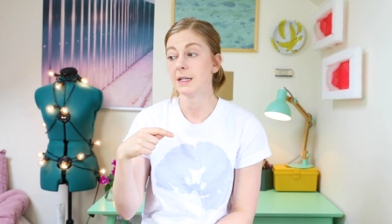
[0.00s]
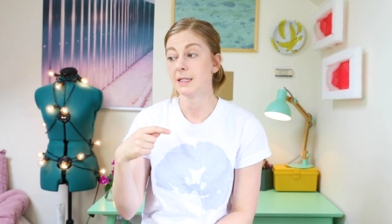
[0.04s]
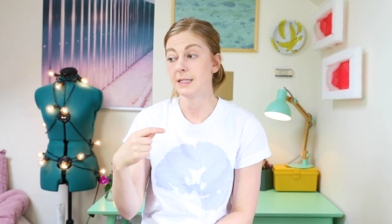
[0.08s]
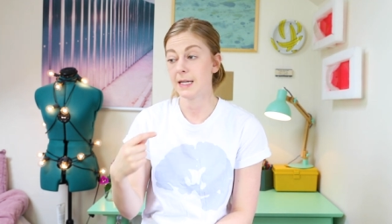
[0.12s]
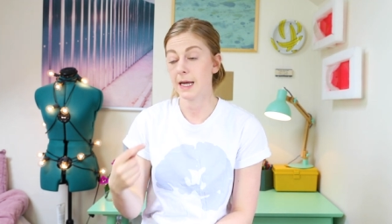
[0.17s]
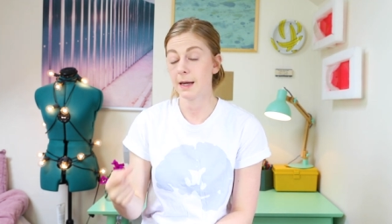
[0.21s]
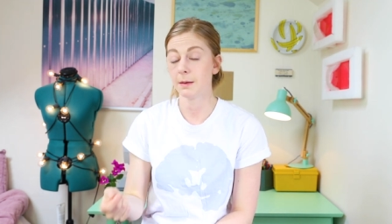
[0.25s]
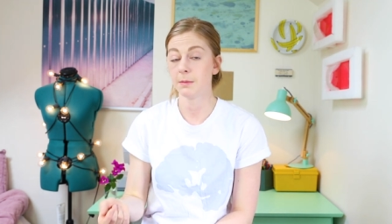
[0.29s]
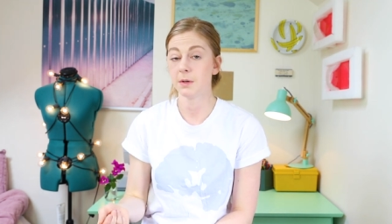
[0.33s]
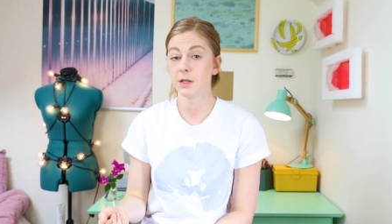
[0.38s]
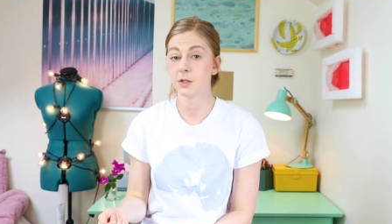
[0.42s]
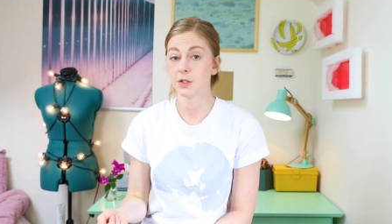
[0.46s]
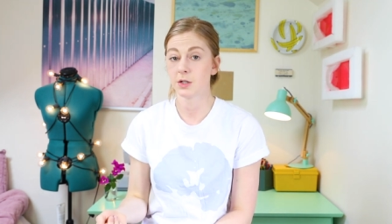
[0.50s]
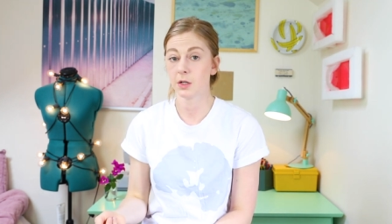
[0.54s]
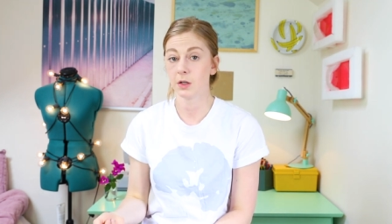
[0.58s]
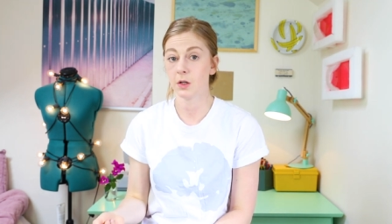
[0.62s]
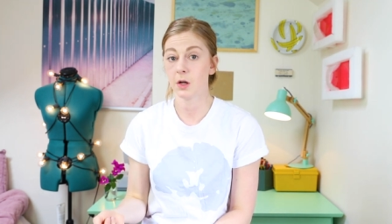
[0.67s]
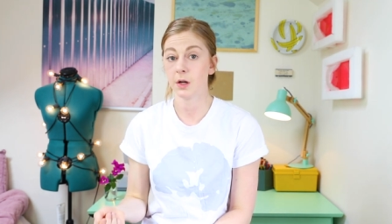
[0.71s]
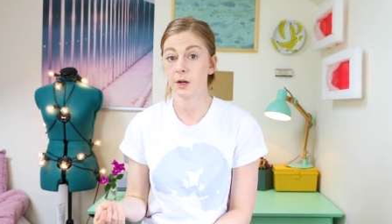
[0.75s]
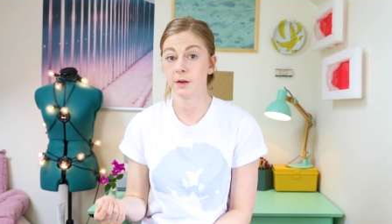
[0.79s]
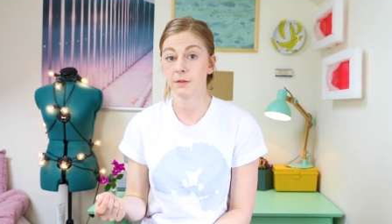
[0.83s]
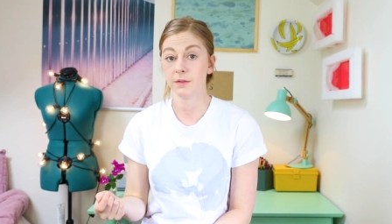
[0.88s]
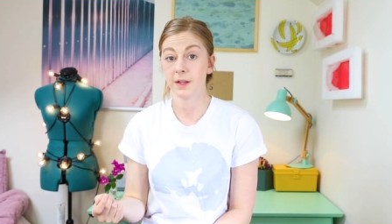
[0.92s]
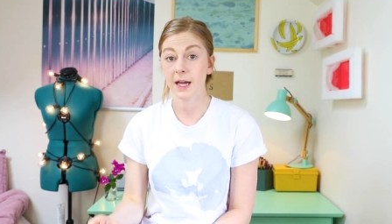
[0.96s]
damage a
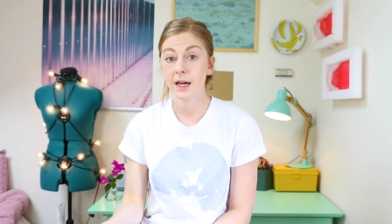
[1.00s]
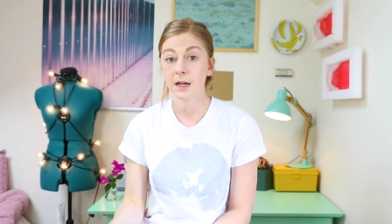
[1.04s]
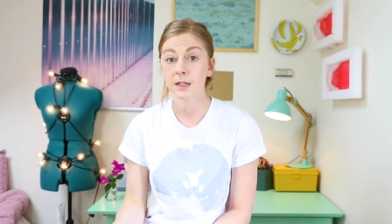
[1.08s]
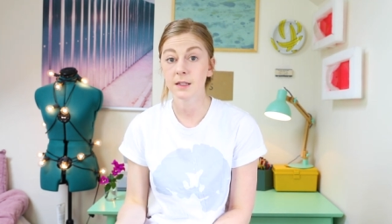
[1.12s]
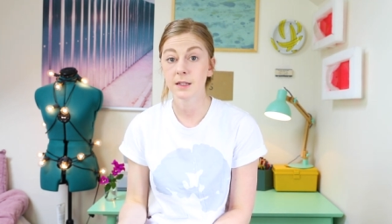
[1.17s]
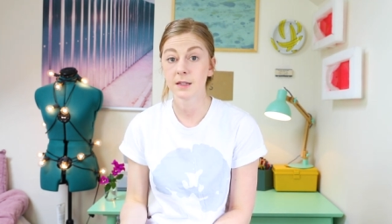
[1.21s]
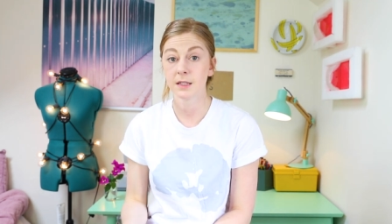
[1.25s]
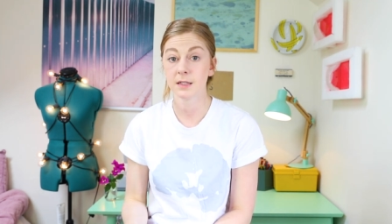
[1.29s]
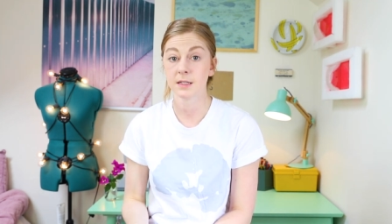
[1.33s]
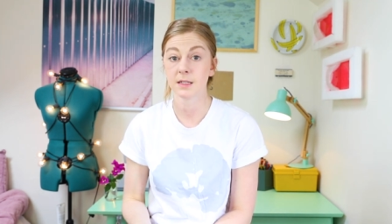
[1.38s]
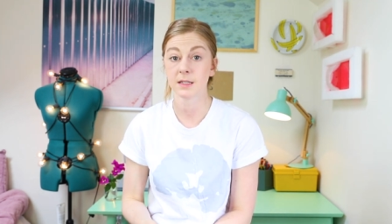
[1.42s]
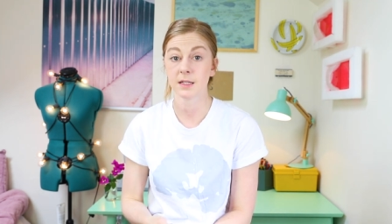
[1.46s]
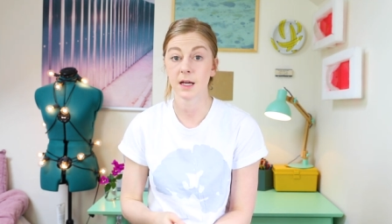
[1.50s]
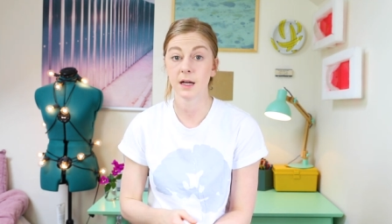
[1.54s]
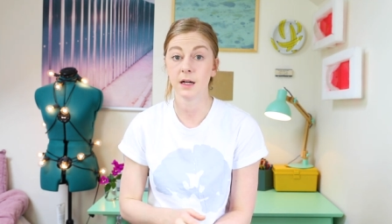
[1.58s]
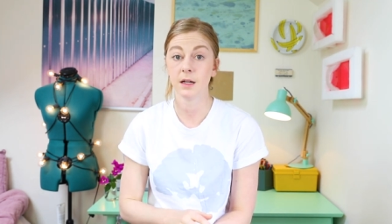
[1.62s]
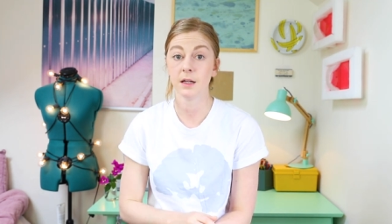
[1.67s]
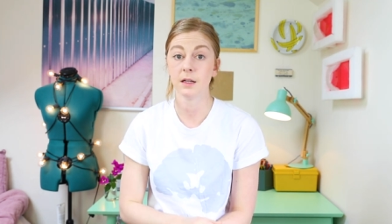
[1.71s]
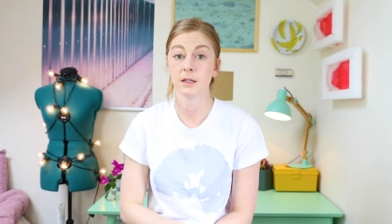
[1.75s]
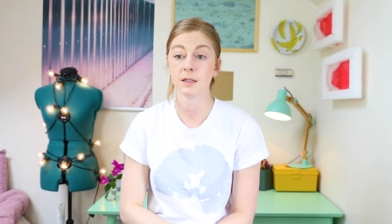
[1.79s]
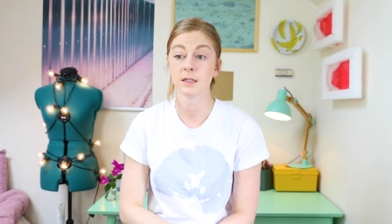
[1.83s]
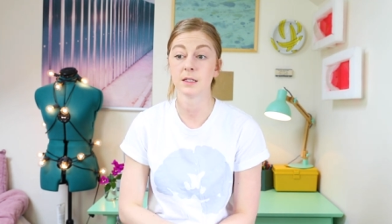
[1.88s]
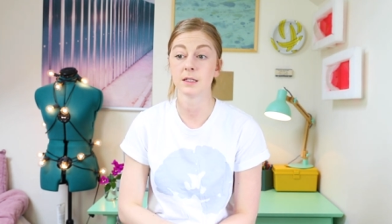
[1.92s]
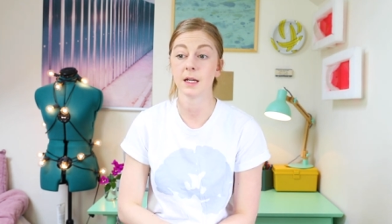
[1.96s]
lot of the healthy
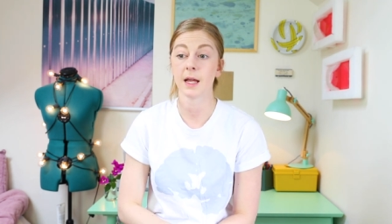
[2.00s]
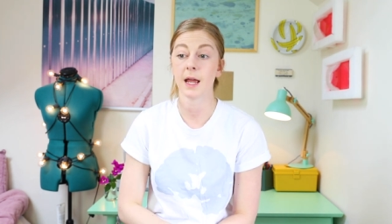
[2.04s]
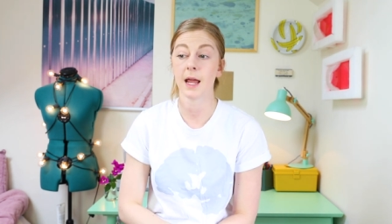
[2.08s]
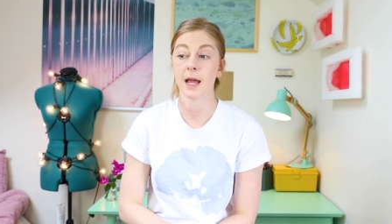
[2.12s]
cells.